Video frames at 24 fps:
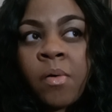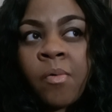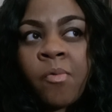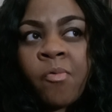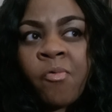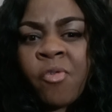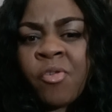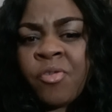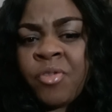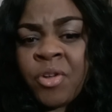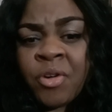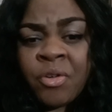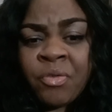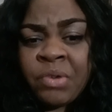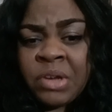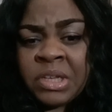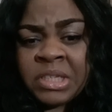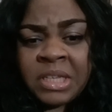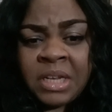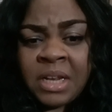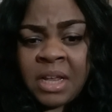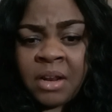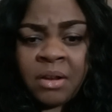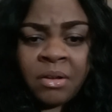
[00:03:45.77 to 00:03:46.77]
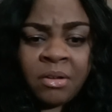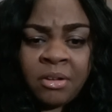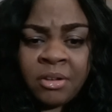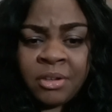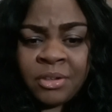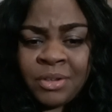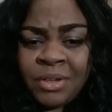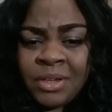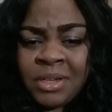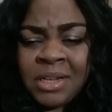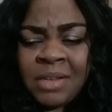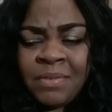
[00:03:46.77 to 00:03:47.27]
for no reason at all.
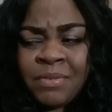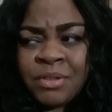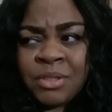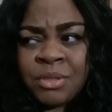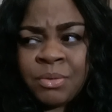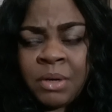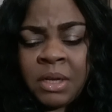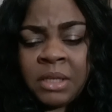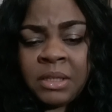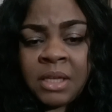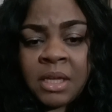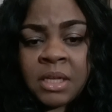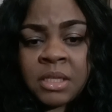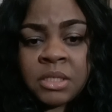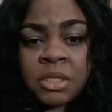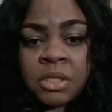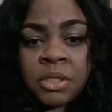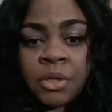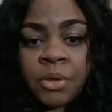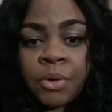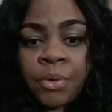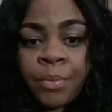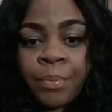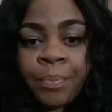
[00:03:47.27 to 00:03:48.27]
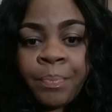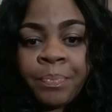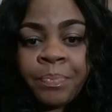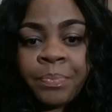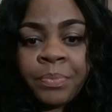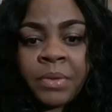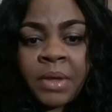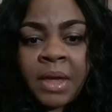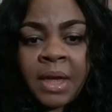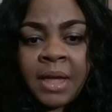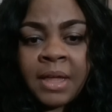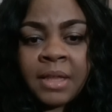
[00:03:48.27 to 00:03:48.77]
You didn't even do anything to you.
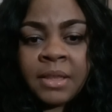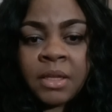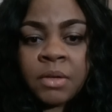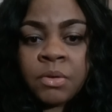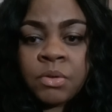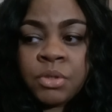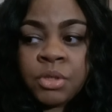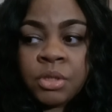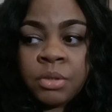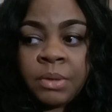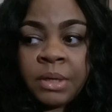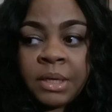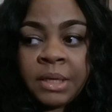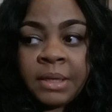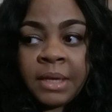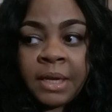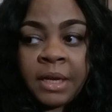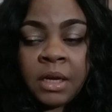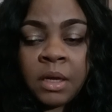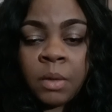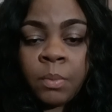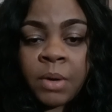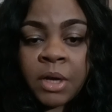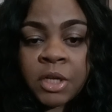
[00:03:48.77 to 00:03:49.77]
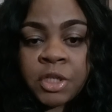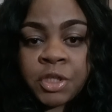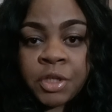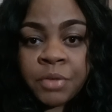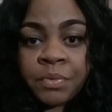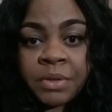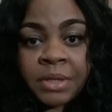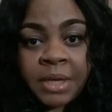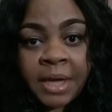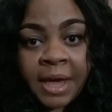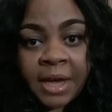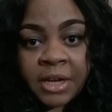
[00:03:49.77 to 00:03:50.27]
And they'll do it and they'll watch your
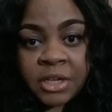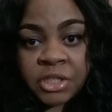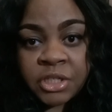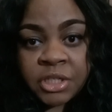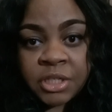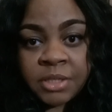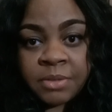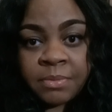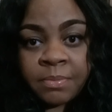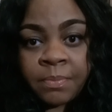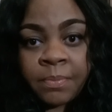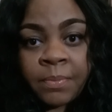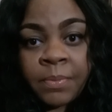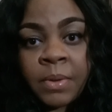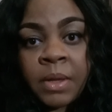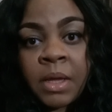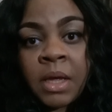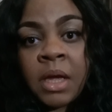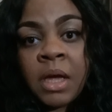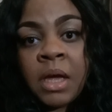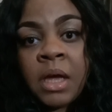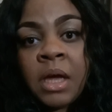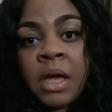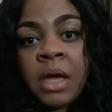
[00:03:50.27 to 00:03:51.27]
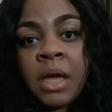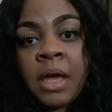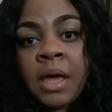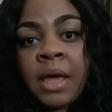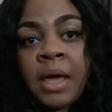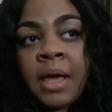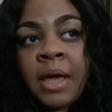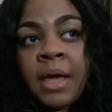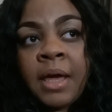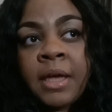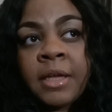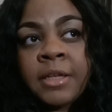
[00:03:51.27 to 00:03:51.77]
reaction.
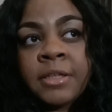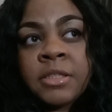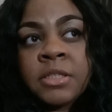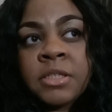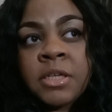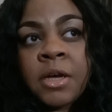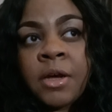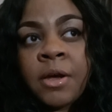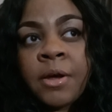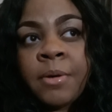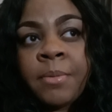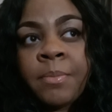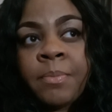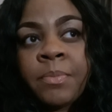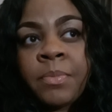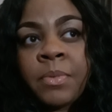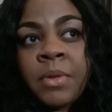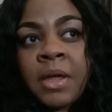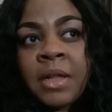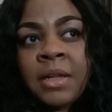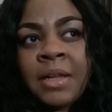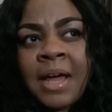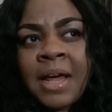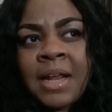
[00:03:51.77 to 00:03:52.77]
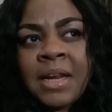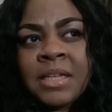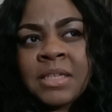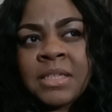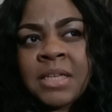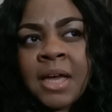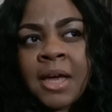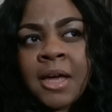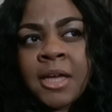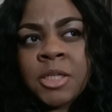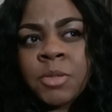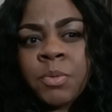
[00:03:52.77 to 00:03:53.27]
And um, a lot of
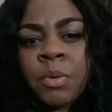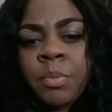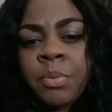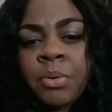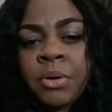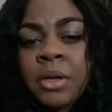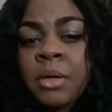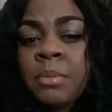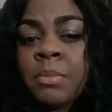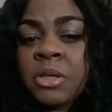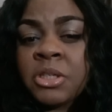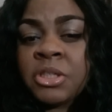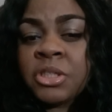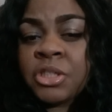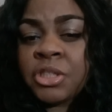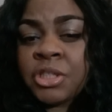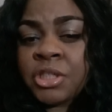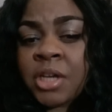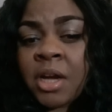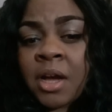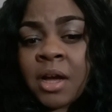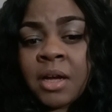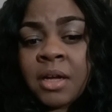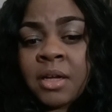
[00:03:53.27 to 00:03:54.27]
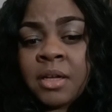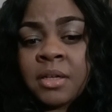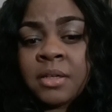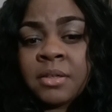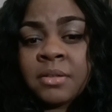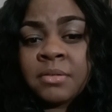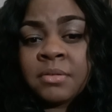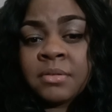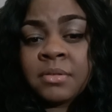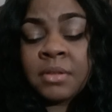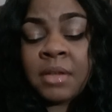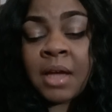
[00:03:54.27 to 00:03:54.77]
times we're pretty much in shock
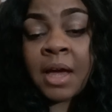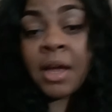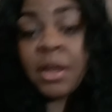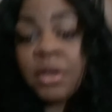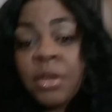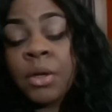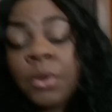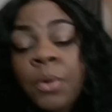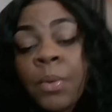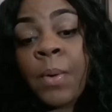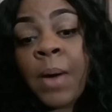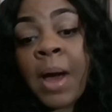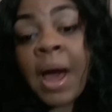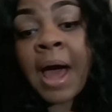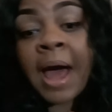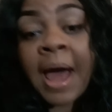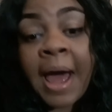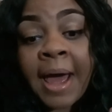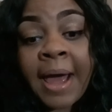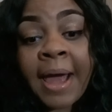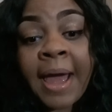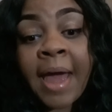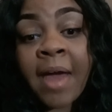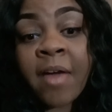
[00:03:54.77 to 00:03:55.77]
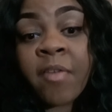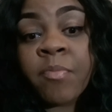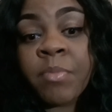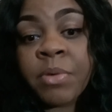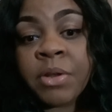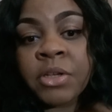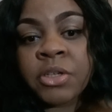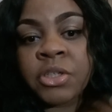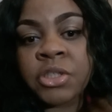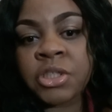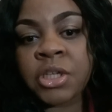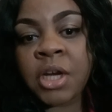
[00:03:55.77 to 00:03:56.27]
I know I have
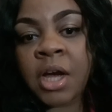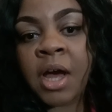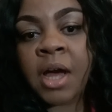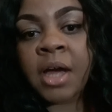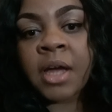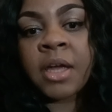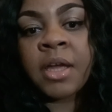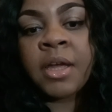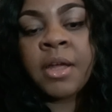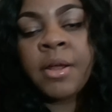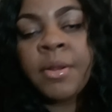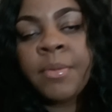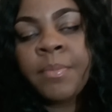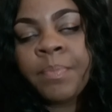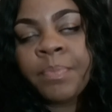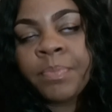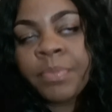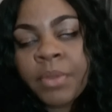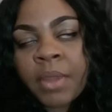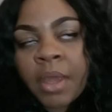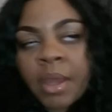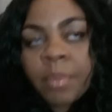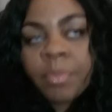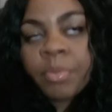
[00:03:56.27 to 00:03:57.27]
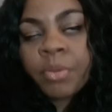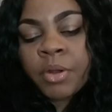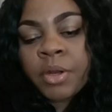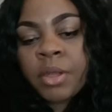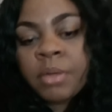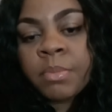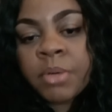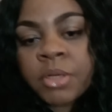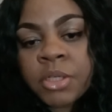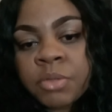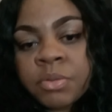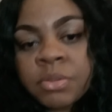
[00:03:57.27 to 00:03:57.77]
been in shock. I pretty
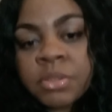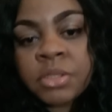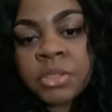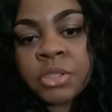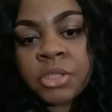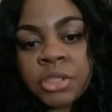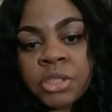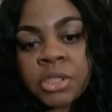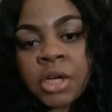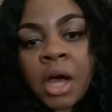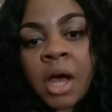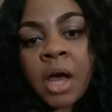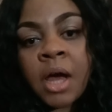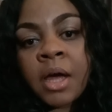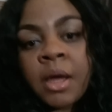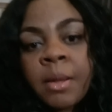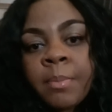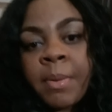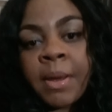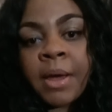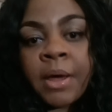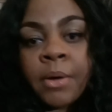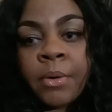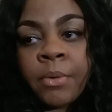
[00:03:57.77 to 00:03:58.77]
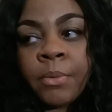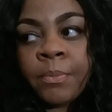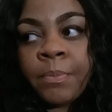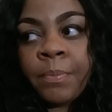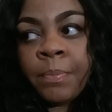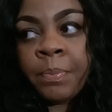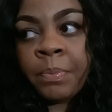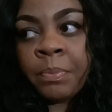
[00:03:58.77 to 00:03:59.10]
much was in shock about